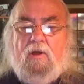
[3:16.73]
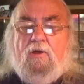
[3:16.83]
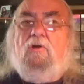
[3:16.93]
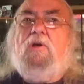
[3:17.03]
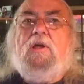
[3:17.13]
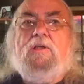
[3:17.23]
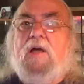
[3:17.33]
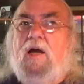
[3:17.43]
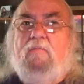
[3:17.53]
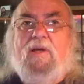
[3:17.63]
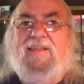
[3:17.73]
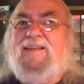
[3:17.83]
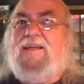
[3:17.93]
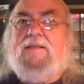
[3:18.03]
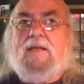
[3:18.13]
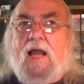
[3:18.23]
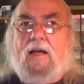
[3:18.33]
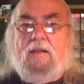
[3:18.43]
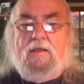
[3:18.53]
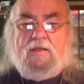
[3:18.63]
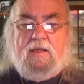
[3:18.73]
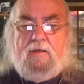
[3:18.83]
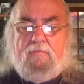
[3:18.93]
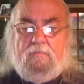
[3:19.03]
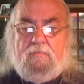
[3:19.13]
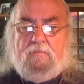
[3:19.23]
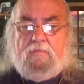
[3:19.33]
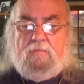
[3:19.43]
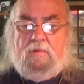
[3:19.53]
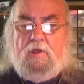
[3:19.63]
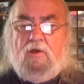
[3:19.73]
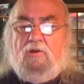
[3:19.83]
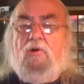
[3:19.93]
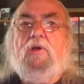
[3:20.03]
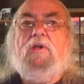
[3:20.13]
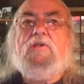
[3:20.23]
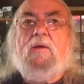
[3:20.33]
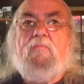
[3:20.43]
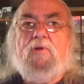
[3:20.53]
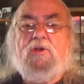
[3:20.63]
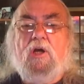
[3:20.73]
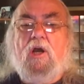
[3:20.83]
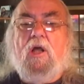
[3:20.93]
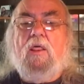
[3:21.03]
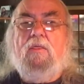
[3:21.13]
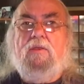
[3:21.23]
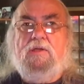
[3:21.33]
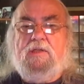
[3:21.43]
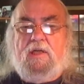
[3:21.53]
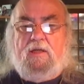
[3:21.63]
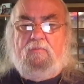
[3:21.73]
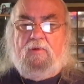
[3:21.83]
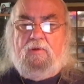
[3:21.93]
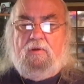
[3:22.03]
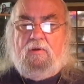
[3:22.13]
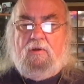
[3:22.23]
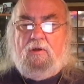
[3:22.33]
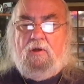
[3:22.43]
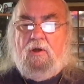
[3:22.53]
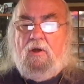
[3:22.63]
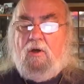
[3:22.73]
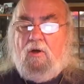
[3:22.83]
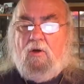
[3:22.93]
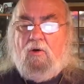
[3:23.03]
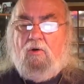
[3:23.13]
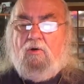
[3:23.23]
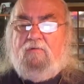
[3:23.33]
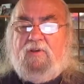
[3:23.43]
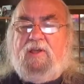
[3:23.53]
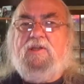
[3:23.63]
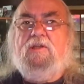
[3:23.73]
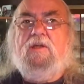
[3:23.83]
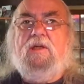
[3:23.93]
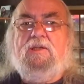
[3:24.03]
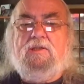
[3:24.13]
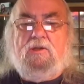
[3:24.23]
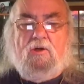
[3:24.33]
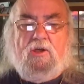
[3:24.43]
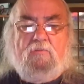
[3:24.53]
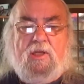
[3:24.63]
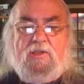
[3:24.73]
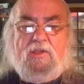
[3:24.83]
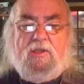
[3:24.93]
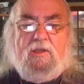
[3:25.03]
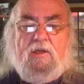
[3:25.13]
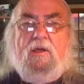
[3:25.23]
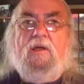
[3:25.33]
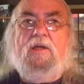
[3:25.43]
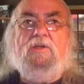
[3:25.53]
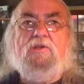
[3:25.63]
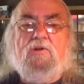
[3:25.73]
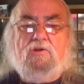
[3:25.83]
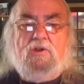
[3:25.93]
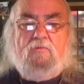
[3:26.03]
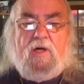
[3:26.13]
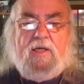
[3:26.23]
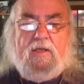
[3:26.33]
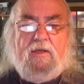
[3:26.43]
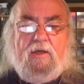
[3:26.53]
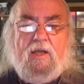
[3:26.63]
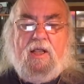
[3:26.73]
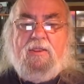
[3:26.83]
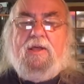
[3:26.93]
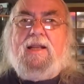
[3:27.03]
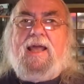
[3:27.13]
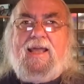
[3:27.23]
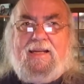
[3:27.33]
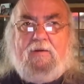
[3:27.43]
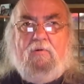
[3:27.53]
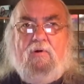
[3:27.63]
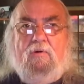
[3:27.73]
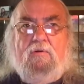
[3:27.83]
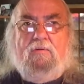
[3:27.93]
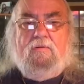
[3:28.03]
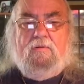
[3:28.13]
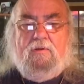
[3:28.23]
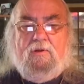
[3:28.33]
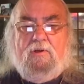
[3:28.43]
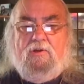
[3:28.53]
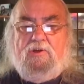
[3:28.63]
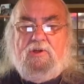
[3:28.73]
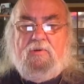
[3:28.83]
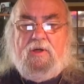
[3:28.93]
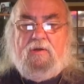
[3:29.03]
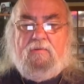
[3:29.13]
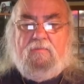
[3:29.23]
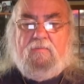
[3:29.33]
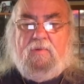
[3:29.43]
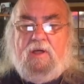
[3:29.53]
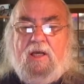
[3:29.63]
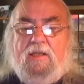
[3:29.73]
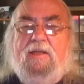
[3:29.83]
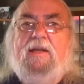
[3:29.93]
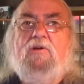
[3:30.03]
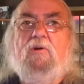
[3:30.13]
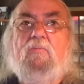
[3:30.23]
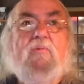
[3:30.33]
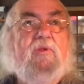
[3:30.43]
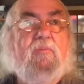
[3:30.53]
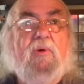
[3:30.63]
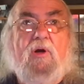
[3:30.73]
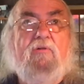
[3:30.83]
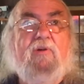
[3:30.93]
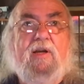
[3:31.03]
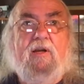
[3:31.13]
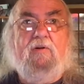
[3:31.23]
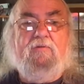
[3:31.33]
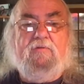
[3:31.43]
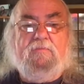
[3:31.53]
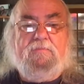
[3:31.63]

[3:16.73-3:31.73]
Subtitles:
Cooking time is exactly the same. Cooking temperature, the same. All of this is documented in such a way that anyone can do it and end up with the perfect loaf.